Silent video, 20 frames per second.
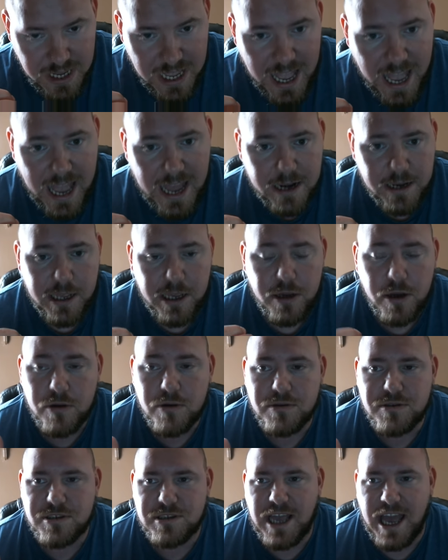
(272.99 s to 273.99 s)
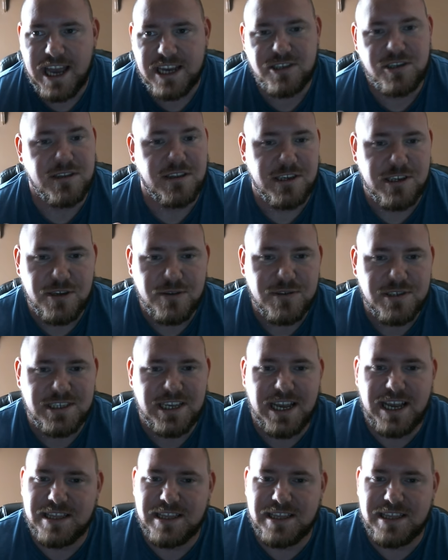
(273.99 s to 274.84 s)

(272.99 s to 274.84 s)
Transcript: and he goes actually to use it,